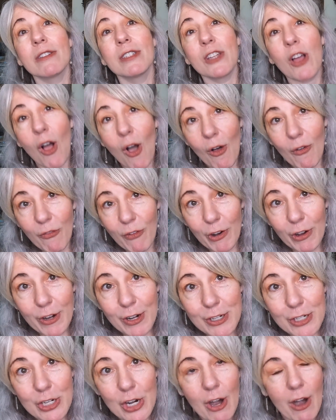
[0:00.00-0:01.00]
doll
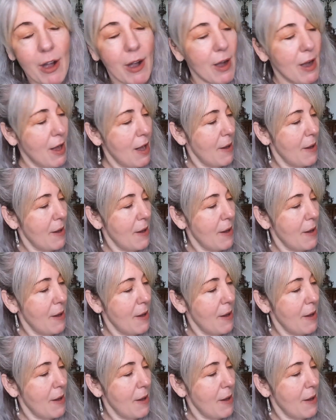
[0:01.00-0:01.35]
furniture.